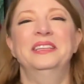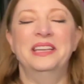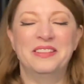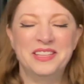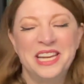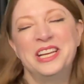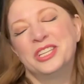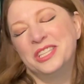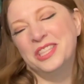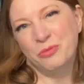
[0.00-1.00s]
Now, the stage
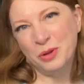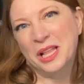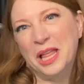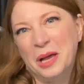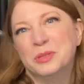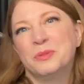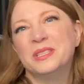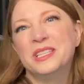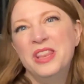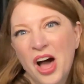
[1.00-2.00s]
at 3 Clubs
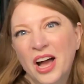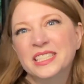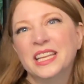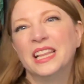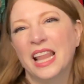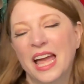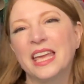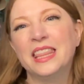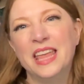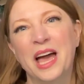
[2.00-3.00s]
was not
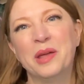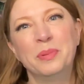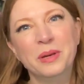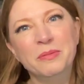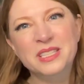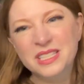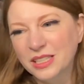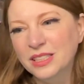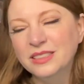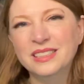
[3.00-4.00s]
like that, but it was
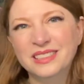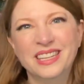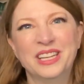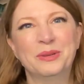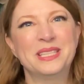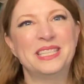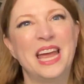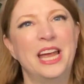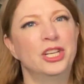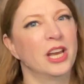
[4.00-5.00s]
still, a
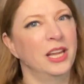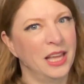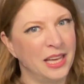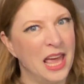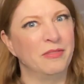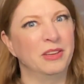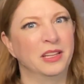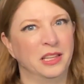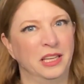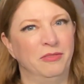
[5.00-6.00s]
stage, and I like having
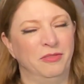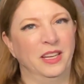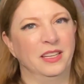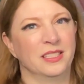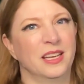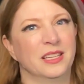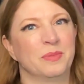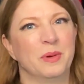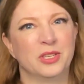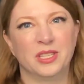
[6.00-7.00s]
clean feet.
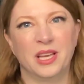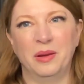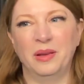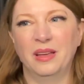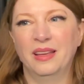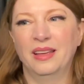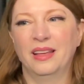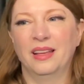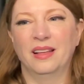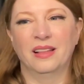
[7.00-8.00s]
As much as I
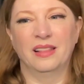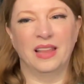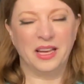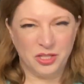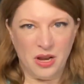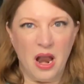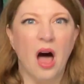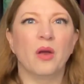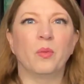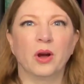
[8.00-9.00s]
like to
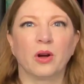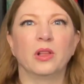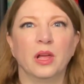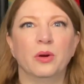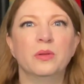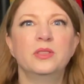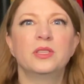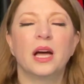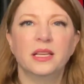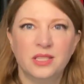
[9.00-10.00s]
not wear clothes,
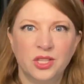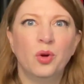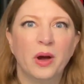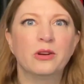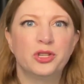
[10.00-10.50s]
I still wear